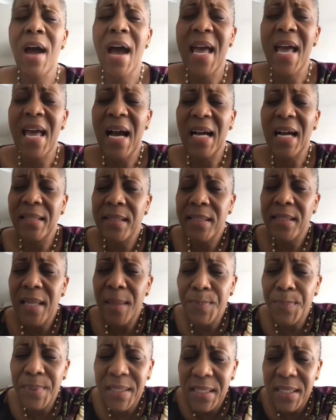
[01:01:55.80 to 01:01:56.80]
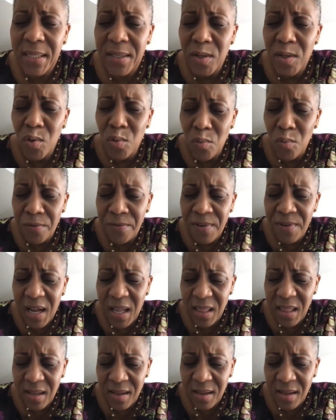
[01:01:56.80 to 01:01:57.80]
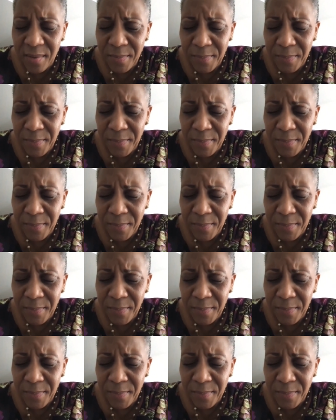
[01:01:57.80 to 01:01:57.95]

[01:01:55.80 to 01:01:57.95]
I accept you, Father.